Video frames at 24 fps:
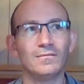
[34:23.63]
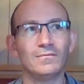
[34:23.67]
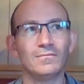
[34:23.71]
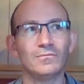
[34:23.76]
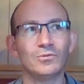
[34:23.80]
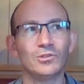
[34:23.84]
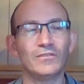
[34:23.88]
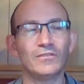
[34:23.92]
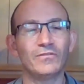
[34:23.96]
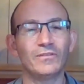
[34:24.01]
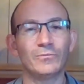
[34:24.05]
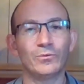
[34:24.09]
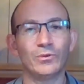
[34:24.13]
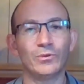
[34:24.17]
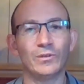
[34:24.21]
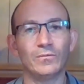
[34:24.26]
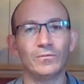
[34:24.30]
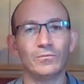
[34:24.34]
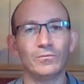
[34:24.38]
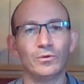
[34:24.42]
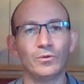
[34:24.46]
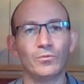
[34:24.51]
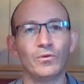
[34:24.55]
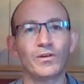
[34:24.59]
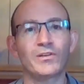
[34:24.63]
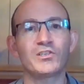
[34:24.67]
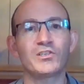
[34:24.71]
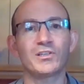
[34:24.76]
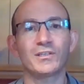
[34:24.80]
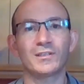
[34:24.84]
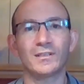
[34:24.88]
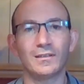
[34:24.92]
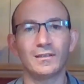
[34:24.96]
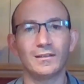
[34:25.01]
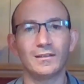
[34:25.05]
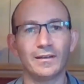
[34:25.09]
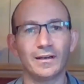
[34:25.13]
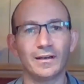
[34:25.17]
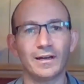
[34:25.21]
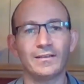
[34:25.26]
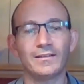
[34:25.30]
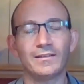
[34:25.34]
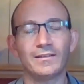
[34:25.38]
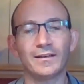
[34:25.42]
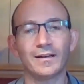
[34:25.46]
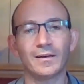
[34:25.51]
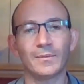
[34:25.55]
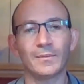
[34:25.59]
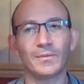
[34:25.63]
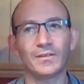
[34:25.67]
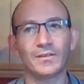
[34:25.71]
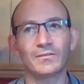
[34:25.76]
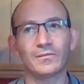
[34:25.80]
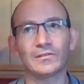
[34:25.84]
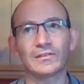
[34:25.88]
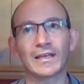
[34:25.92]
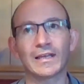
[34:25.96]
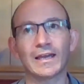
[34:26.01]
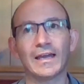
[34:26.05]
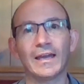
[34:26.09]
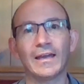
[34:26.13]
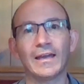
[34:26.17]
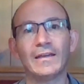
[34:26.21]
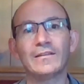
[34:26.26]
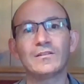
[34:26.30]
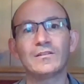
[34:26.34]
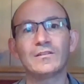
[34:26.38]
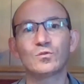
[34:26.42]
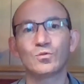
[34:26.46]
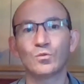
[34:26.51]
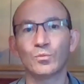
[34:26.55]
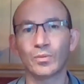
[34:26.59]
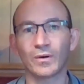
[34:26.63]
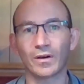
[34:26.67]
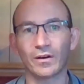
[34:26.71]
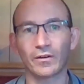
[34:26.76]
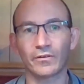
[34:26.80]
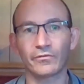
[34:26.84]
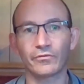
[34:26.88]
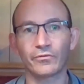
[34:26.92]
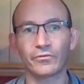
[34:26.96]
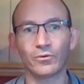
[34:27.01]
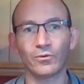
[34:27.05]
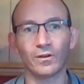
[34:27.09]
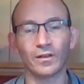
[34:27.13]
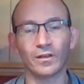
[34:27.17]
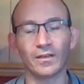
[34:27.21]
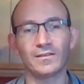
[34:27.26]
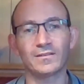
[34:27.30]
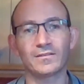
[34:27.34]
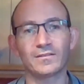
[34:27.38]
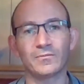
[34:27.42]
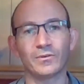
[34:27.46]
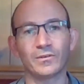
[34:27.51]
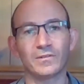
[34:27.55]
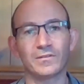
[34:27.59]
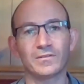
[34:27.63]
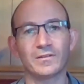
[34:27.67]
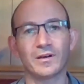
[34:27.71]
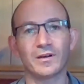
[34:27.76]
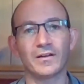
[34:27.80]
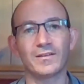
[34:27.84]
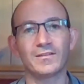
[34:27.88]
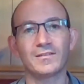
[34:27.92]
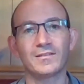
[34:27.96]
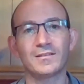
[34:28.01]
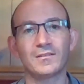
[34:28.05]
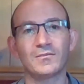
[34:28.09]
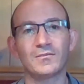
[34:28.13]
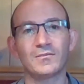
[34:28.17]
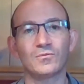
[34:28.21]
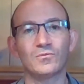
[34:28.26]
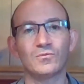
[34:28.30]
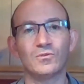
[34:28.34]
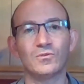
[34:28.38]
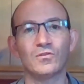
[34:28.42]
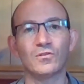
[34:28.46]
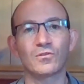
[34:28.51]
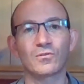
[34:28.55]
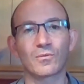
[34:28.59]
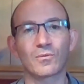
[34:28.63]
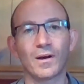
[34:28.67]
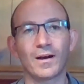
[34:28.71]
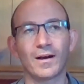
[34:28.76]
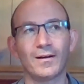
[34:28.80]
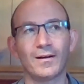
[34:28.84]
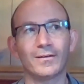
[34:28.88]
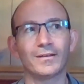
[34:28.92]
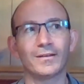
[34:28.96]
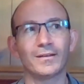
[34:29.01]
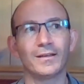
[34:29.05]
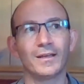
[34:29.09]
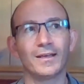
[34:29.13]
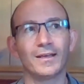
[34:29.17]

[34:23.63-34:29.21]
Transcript: rejected the idea because it's too powerful and it's not easy to go around,